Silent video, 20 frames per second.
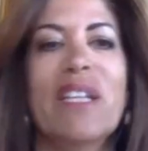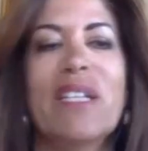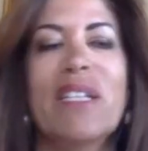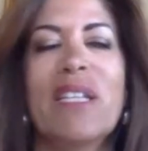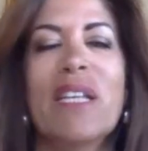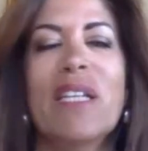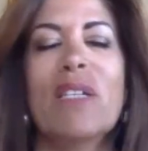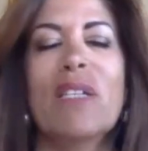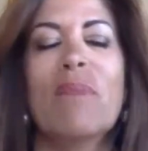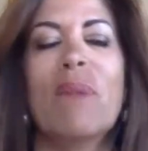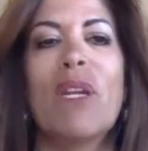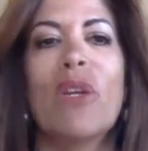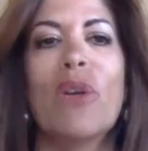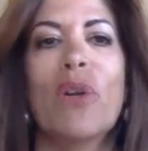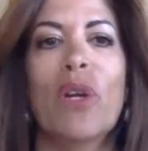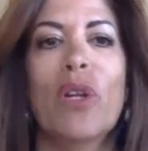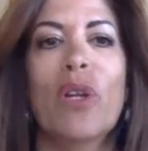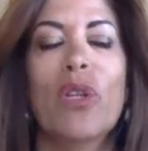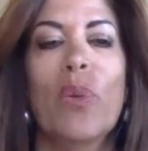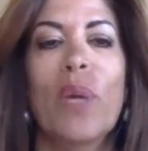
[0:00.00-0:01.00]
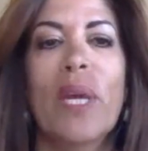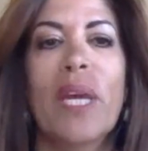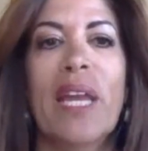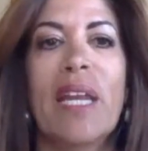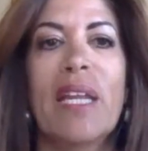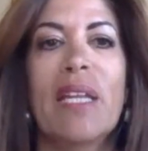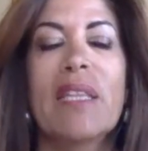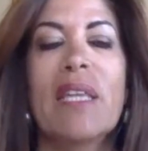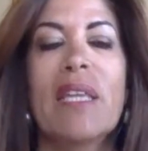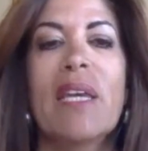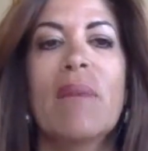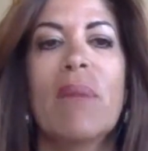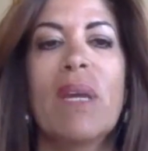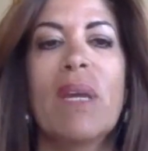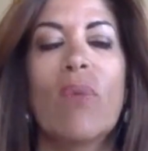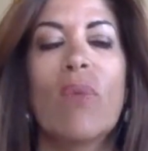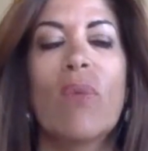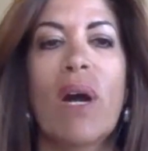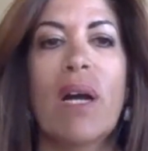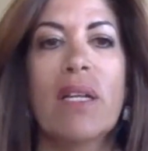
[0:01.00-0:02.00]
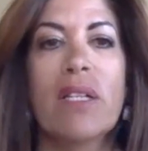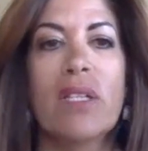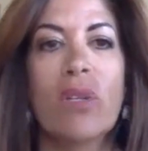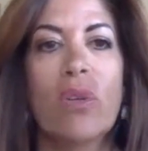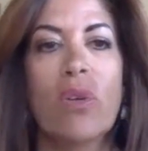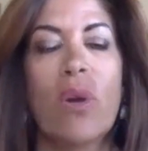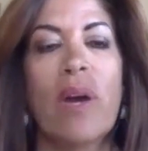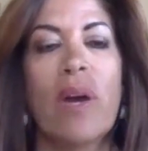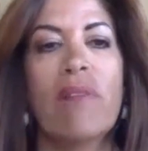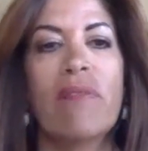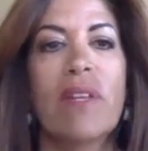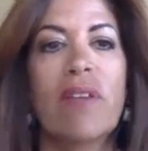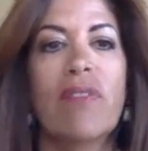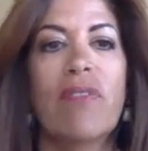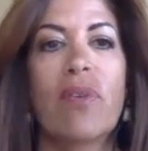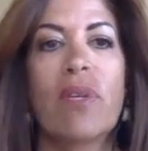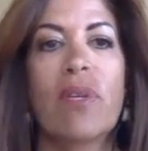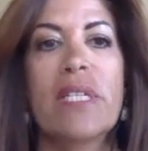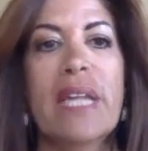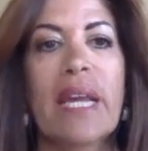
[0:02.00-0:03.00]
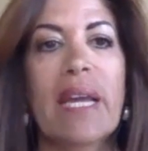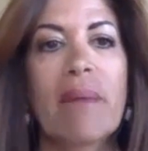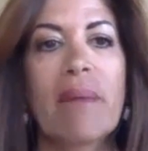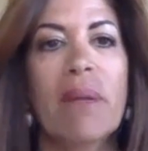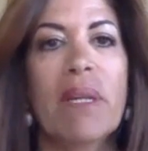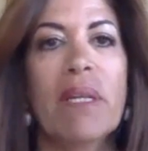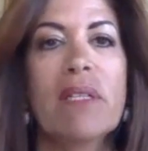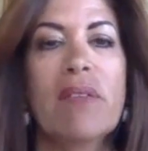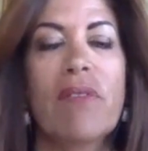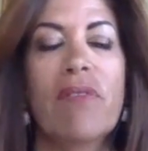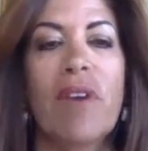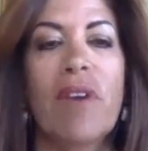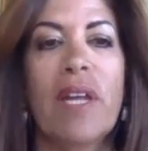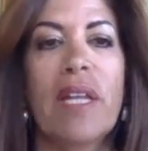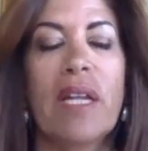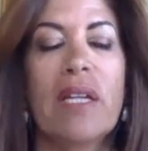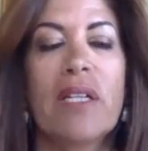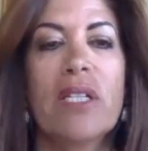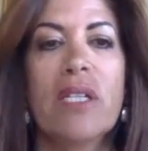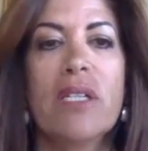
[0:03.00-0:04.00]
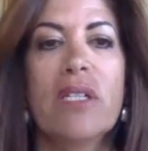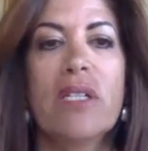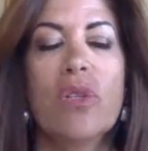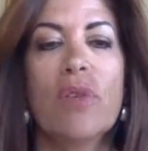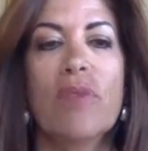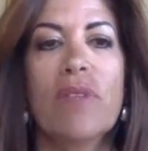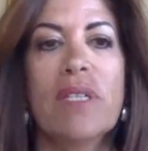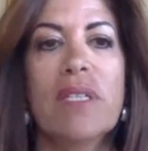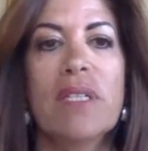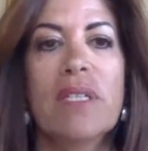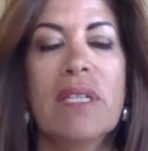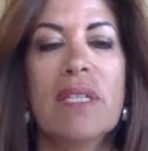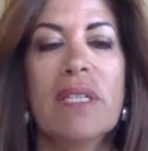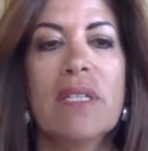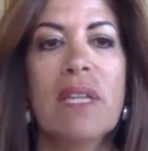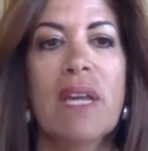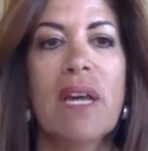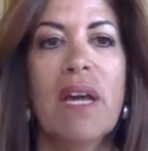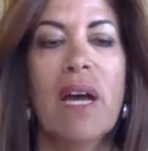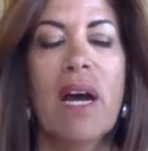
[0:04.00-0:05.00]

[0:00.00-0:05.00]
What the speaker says: doesn't mean you're not doing anything meanwhile. So you have different segments of financial services.